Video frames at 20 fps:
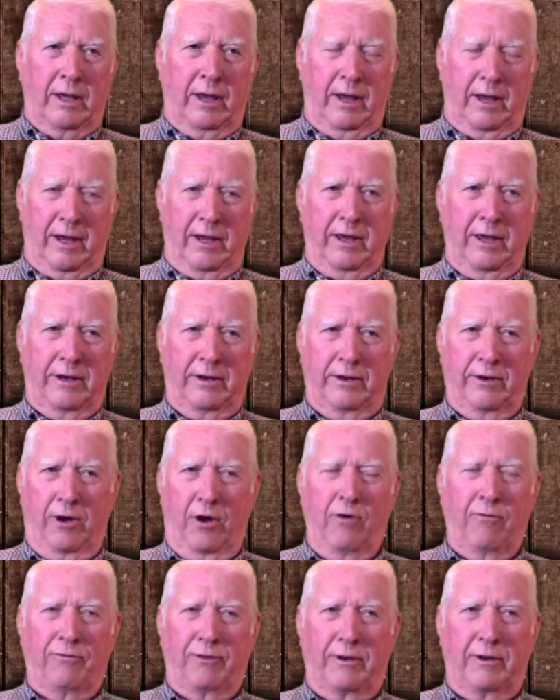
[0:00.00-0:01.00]
I had an
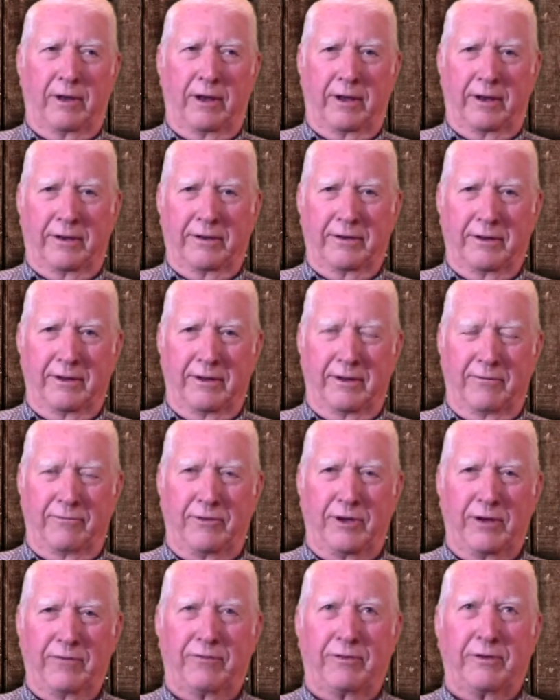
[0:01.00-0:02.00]
awful lot
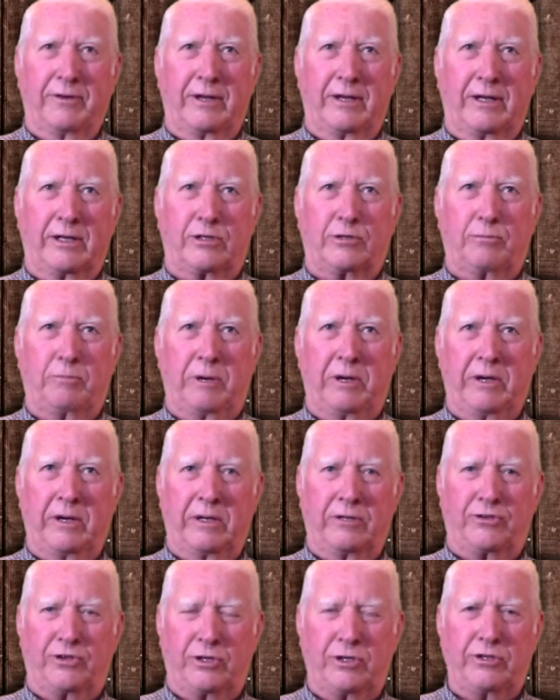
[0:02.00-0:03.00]
of different
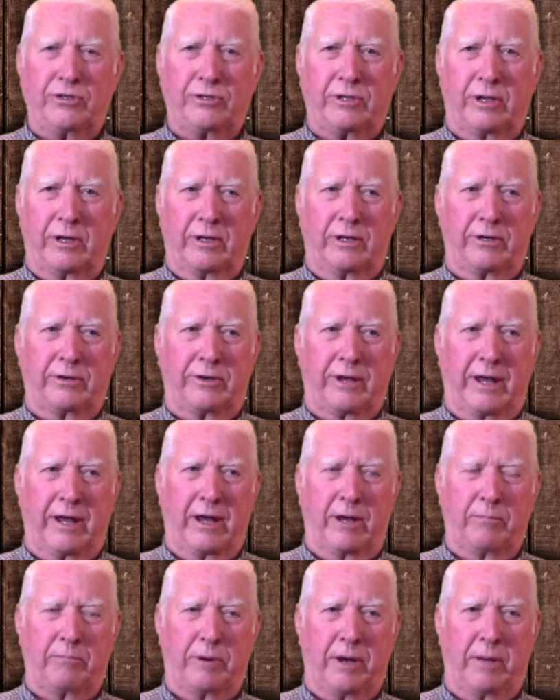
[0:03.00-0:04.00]
experiences. The little
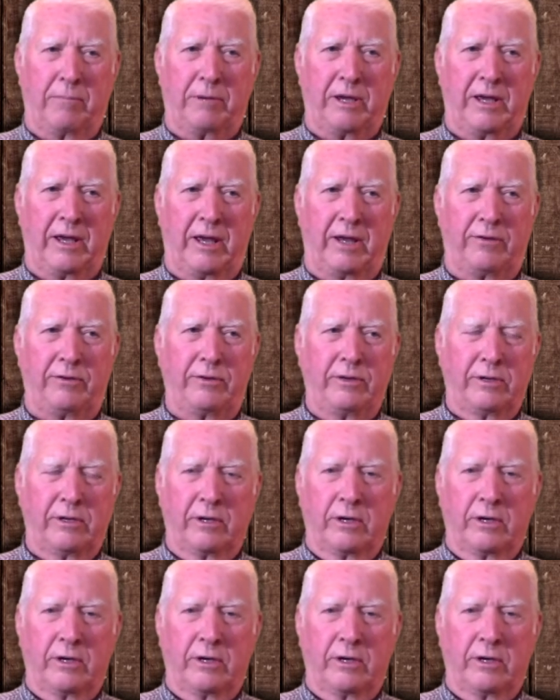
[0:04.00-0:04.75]
town probably had